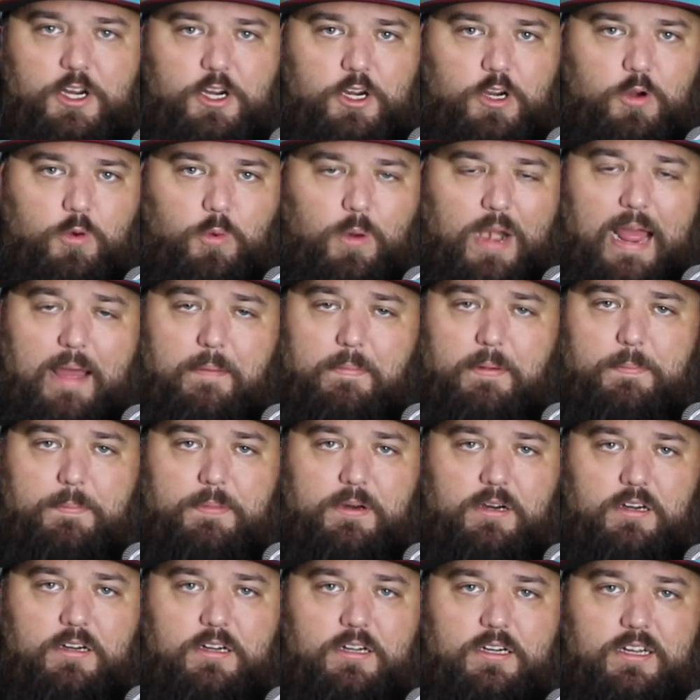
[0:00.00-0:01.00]
grab a
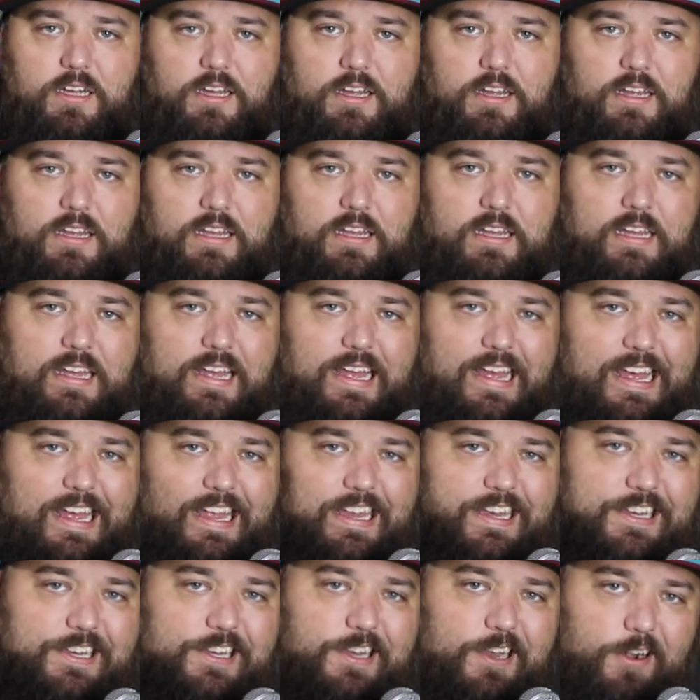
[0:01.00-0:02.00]
book,
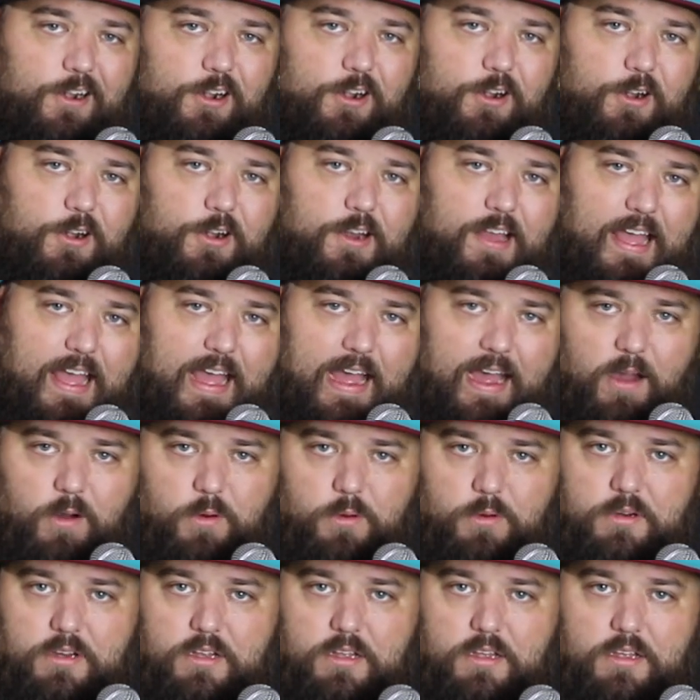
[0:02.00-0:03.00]
and nerd
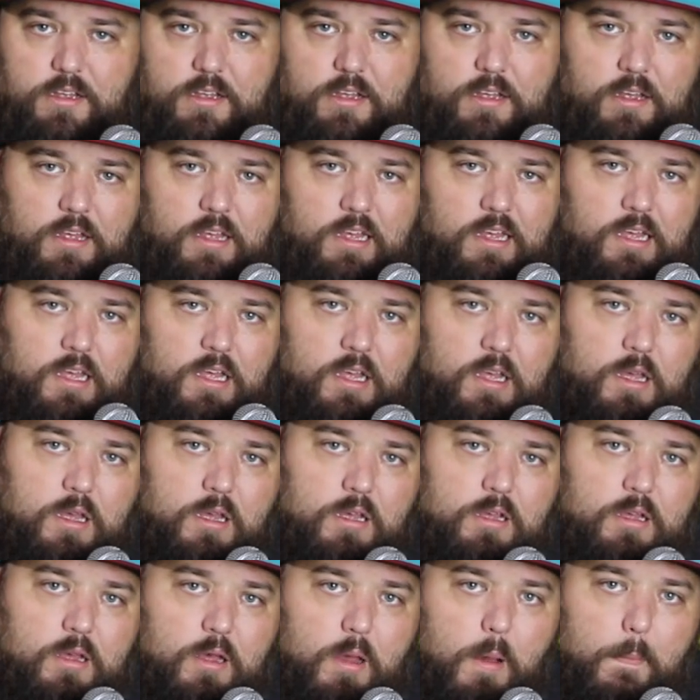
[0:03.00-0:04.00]
out.
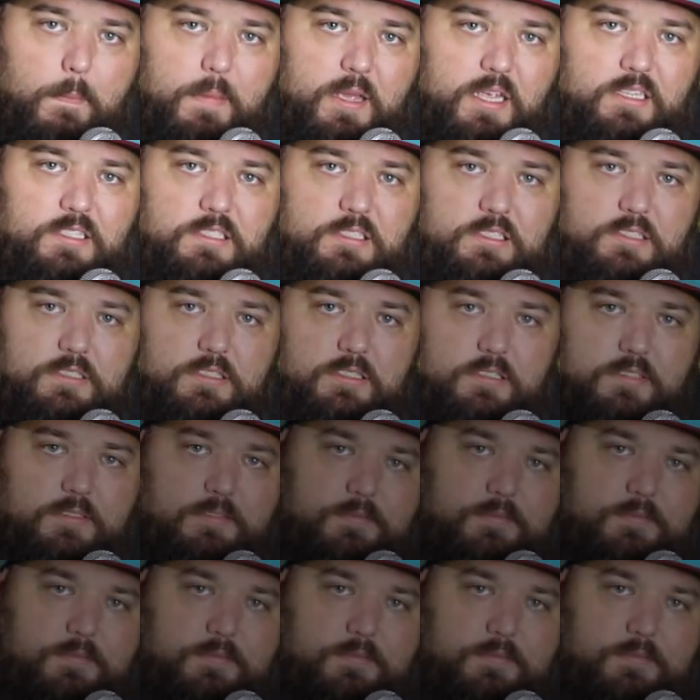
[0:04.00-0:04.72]
Peace.